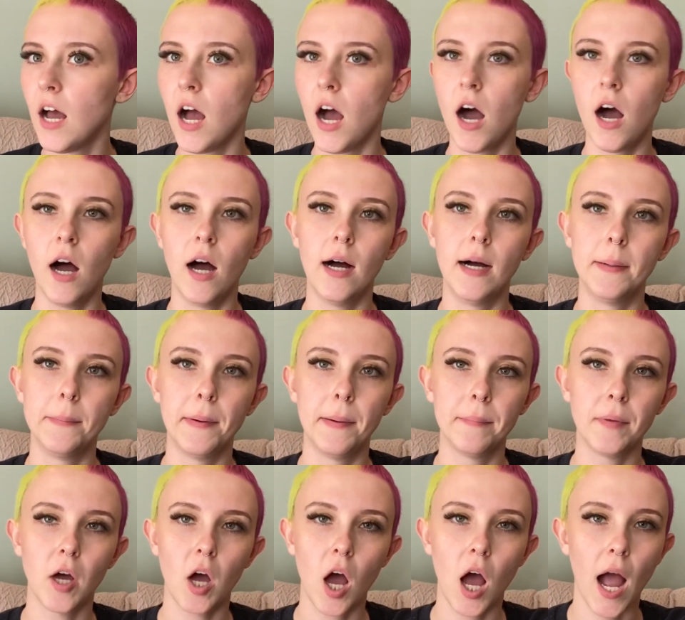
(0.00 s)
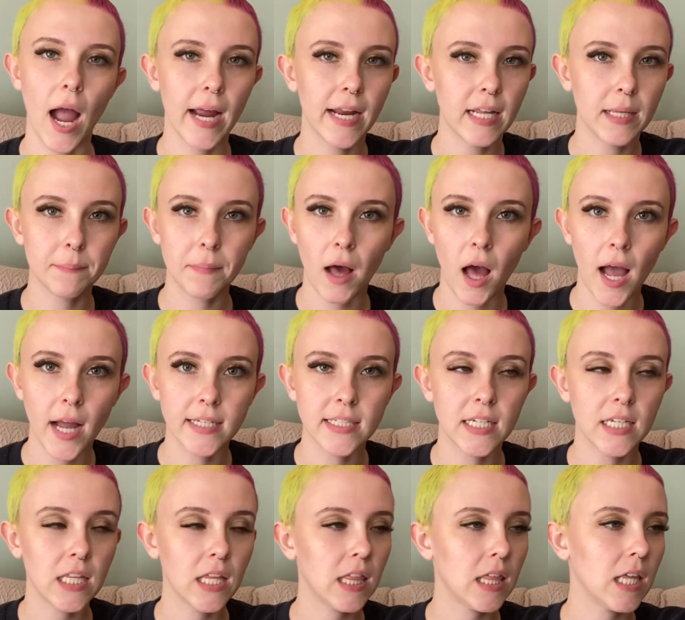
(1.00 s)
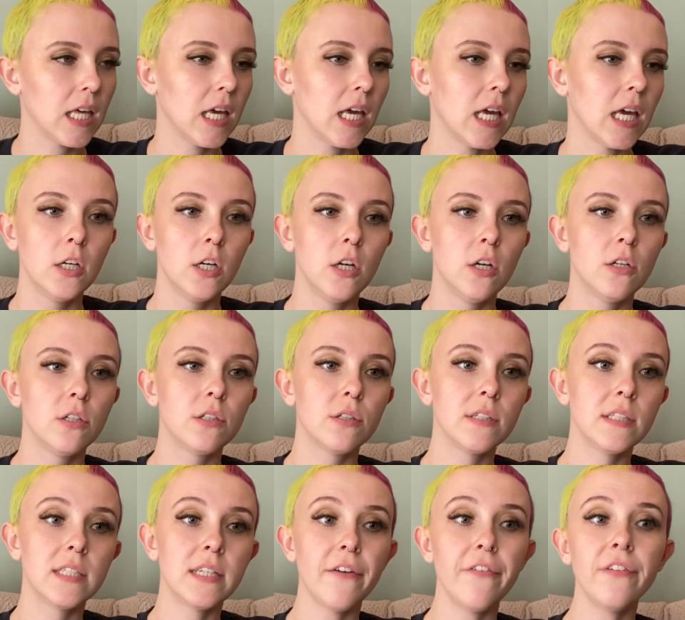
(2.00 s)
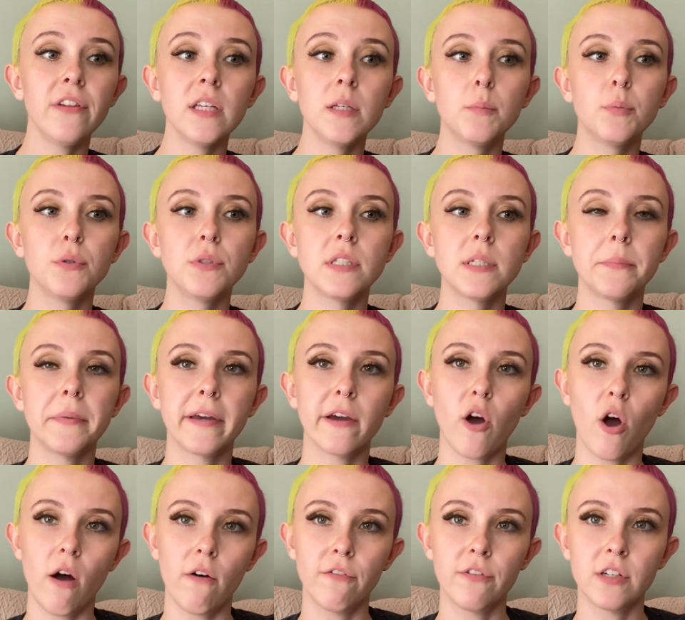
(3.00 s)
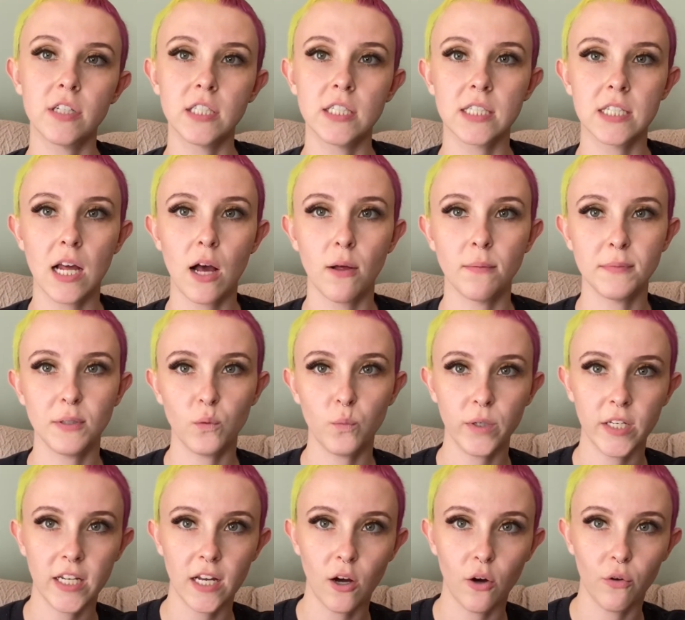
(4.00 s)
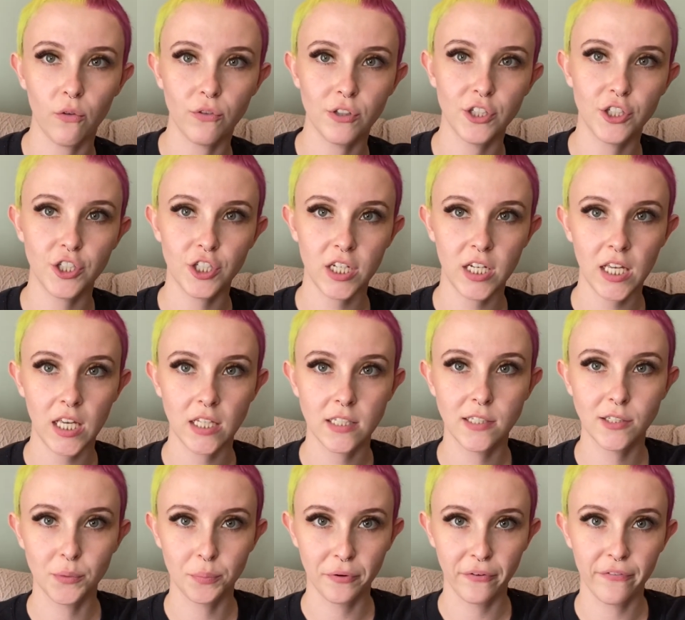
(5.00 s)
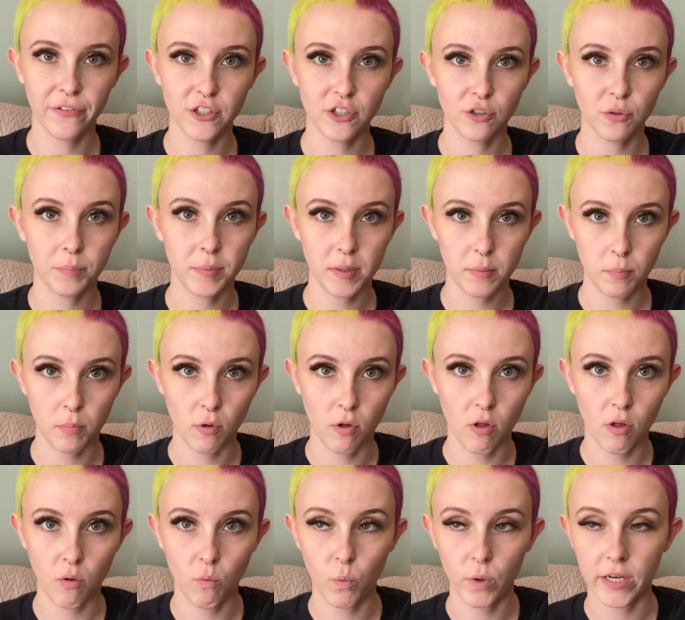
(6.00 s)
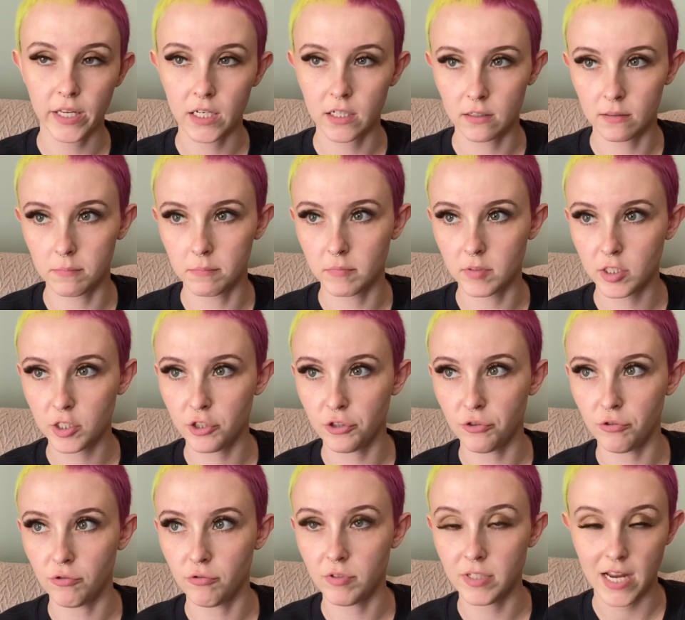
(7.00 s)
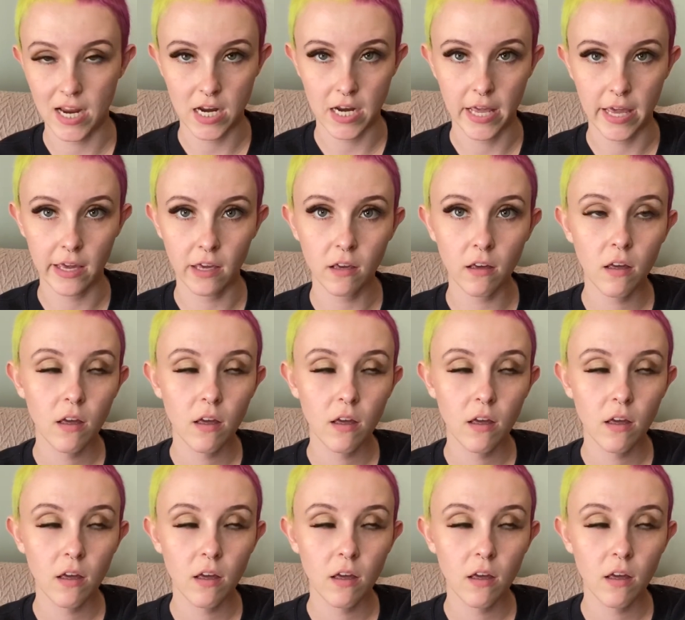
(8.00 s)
I'm not hiding behind anything. So it's definitely boosted my confidence and helped me weed out the shitty, superficial people when it comes to dating.